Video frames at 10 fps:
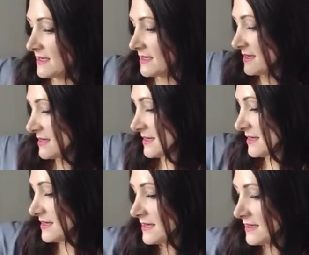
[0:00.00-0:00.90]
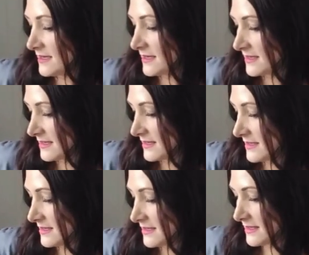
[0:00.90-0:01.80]

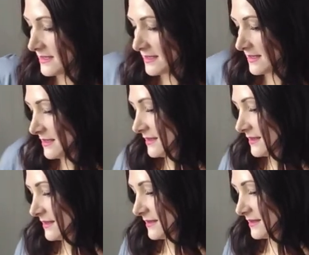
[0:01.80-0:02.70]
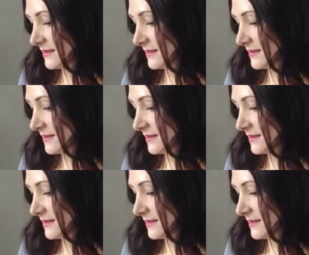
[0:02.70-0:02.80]
Nothing is said.